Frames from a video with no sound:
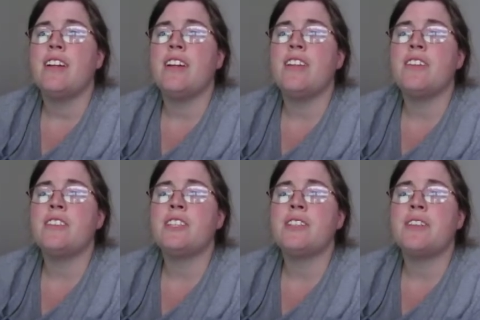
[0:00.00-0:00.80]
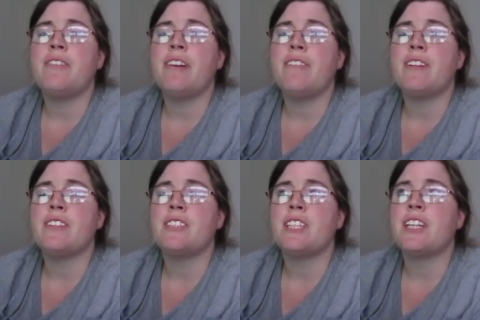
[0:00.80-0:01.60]
And those who are
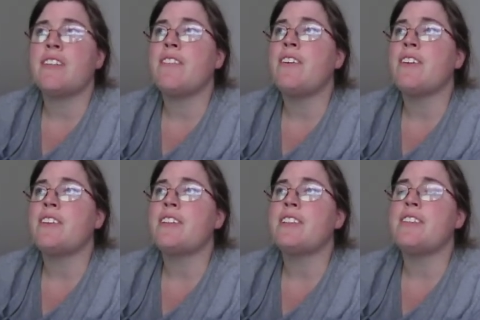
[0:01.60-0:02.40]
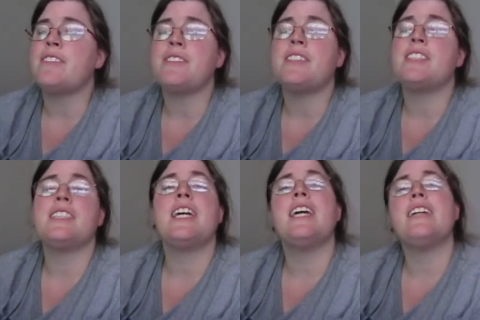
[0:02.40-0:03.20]
members can put their loved ones'
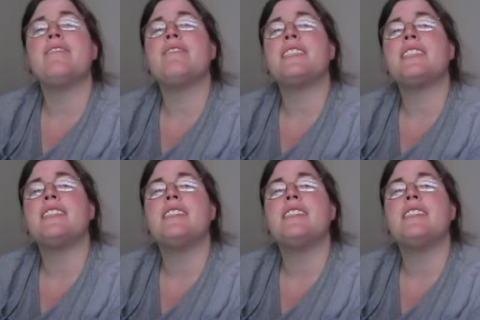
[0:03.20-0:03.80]
names